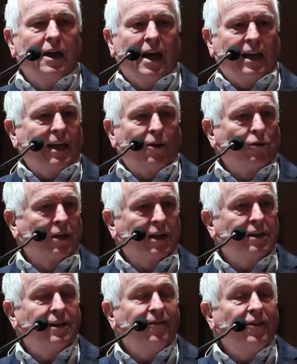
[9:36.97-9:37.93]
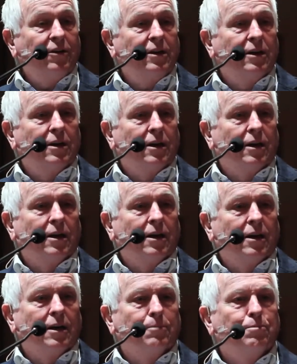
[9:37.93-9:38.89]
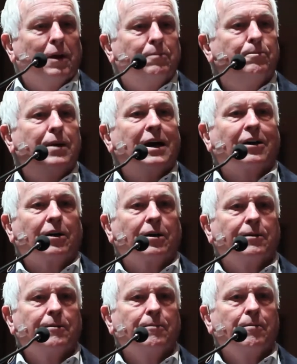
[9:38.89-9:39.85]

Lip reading: and not only different, but better.